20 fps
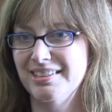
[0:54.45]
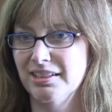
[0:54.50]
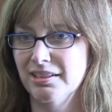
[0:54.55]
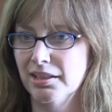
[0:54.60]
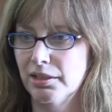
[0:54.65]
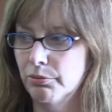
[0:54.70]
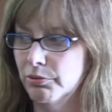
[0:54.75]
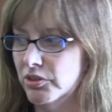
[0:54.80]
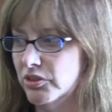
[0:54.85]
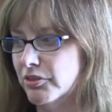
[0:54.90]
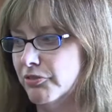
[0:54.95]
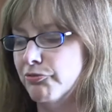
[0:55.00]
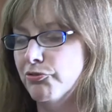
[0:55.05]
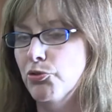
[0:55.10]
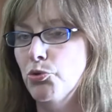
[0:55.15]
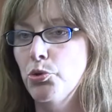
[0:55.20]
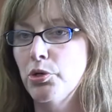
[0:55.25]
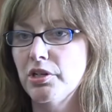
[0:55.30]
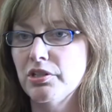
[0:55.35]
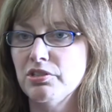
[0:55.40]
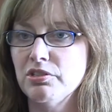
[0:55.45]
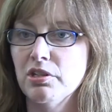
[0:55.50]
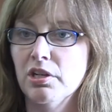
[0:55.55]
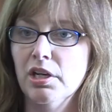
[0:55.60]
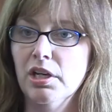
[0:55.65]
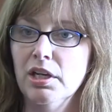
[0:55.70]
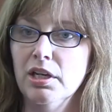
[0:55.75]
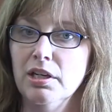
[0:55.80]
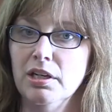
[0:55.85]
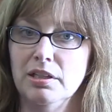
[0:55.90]
Dealing with divorce
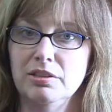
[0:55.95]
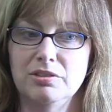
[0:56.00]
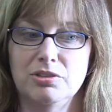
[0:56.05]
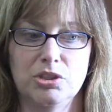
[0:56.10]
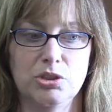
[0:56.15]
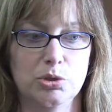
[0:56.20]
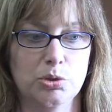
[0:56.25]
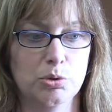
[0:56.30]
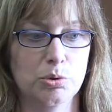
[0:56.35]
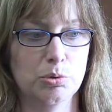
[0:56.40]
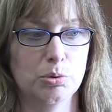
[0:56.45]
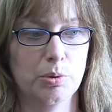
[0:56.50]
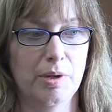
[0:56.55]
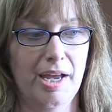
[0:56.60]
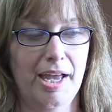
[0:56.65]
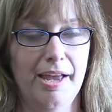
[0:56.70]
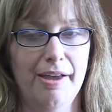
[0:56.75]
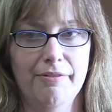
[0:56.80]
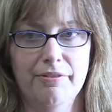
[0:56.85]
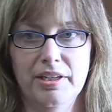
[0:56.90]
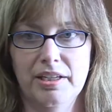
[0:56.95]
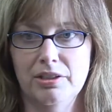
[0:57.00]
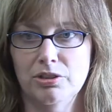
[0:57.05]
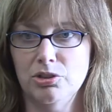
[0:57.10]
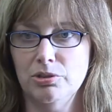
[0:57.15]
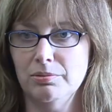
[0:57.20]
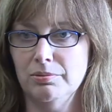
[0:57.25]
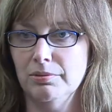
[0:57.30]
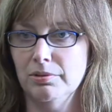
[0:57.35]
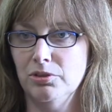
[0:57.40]
to having
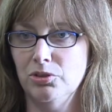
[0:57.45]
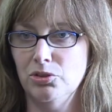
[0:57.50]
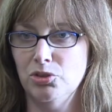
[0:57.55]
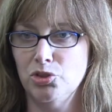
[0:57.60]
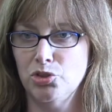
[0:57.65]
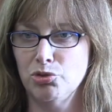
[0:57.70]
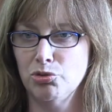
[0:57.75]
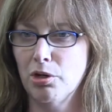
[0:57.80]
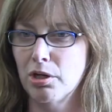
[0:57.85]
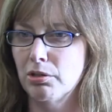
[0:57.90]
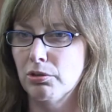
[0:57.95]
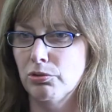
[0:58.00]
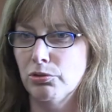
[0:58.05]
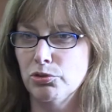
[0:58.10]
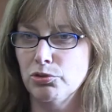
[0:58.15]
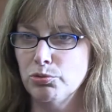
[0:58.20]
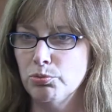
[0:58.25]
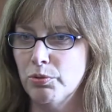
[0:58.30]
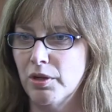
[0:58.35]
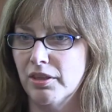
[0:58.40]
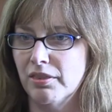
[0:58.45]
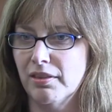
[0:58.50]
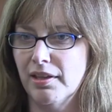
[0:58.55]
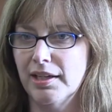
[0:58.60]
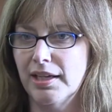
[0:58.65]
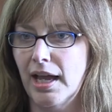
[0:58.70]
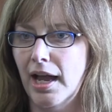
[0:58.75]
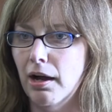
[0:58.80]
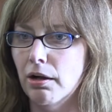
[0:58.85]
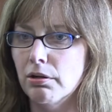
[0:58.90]
struggles with
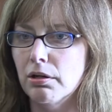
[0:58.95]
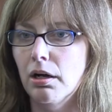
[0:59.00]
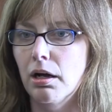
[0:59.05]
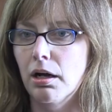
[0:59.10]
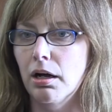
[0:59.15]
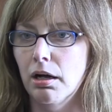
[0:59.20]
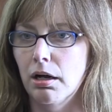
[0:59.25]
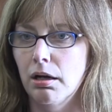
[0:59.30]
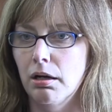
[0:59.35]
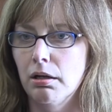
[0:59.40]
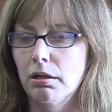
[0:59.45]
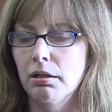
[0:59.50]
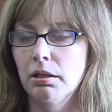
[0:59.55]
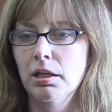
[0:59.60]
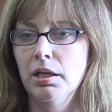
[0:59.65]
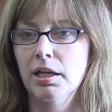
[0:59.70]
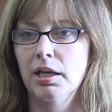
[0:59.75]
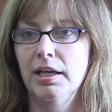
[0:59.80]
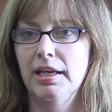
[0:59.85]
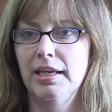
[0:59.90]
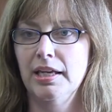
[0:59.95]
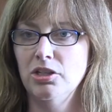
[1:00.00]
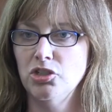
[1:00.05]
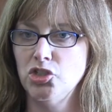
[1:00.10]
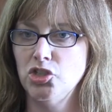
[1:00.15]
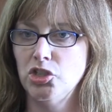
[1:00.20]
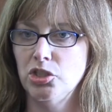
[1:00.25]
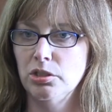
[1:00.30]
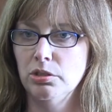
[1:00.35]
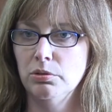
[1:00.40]
like alcohol,
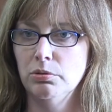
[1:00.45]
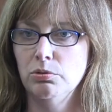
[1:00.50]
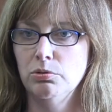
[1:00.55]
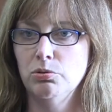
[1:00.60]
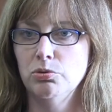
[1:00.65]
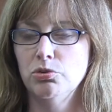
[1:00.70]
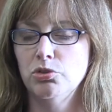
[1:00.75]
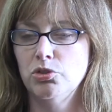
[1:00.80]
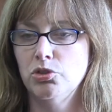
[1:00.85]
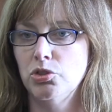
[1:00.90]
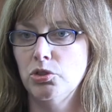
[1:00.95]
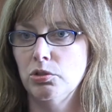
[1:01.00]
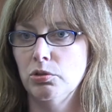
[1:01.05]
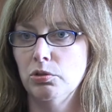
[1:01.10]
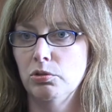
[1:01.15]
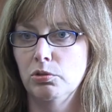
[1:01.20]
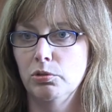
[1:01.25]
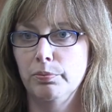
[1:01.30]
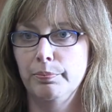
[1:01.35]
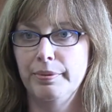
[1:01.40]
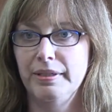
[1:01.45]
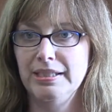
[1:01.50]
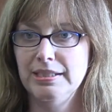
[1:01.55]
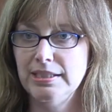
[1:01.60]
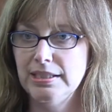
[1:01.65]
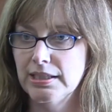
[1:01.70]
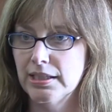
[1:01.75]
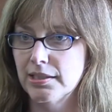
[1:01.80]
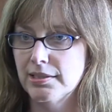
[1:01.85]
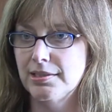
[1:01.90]
issues to
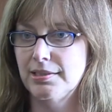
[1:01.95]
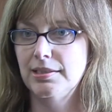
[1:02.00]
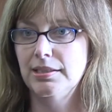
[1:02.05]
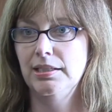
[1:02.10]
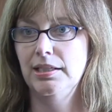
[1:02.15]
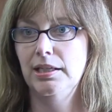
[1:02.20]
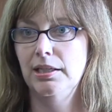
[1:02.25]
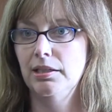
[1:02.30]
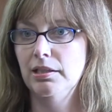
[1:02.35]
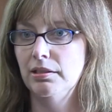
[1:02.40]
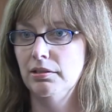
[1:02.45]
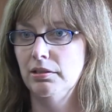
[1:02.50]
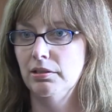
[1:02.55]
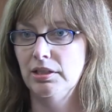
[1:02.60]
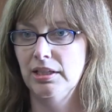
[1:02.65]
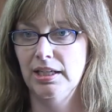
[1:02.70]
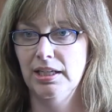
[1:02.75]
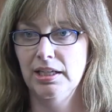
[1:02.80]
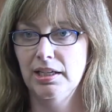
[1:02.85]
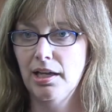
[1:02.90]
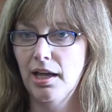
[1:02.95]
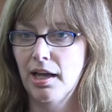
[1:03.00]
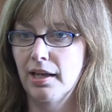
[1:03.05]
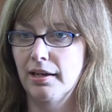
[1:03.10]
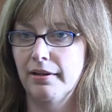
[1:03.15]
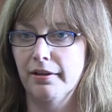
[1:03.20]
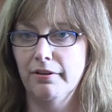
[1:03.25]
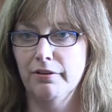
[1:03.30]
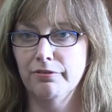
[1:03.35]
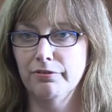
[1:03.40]
PTSD, any
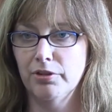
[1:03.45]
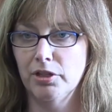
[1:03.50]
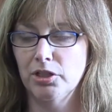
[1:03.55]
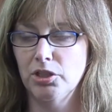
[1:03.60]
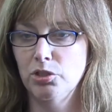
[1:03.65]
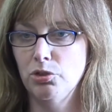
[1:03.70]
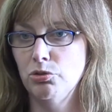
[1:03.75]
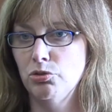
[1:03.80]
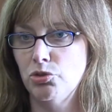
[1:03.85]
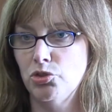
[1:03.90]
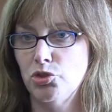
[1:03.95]
kind of acute